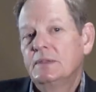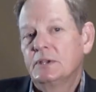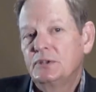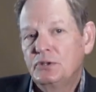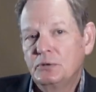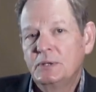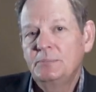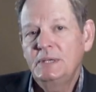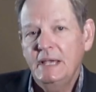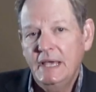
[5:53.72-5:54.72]
that
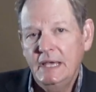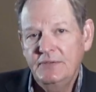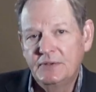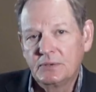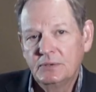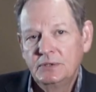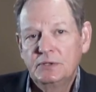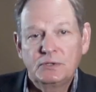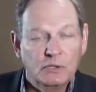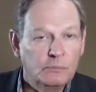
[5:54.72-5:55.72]
human behavior
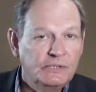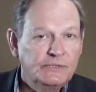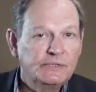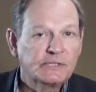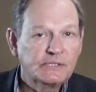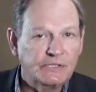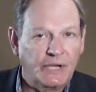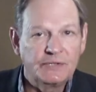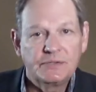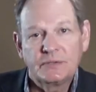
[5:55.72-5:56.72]
determines
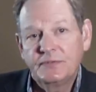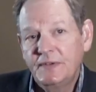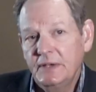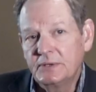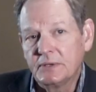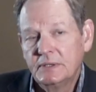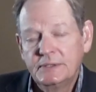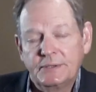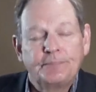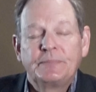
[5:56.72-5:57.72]
success or failure.
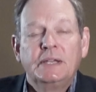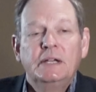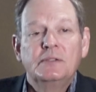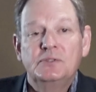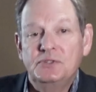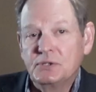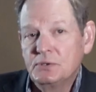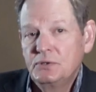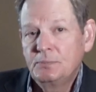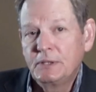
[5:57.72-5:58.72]
The
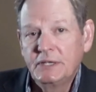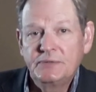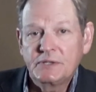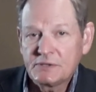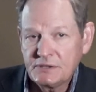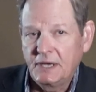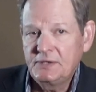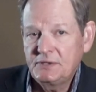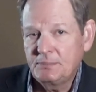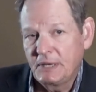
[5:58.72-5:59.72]
Jews believe
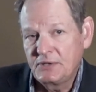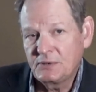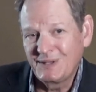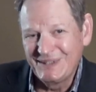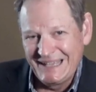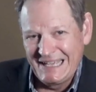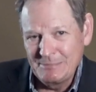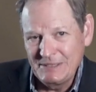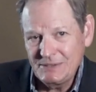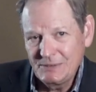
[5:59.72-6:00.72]
success is based on
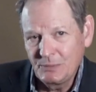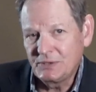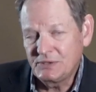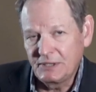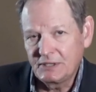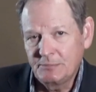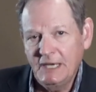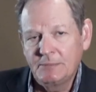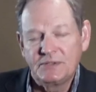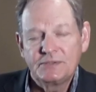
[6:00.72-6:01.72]
alignment with the Ten
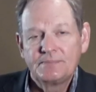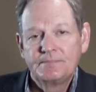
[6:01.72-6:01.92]
Commandments.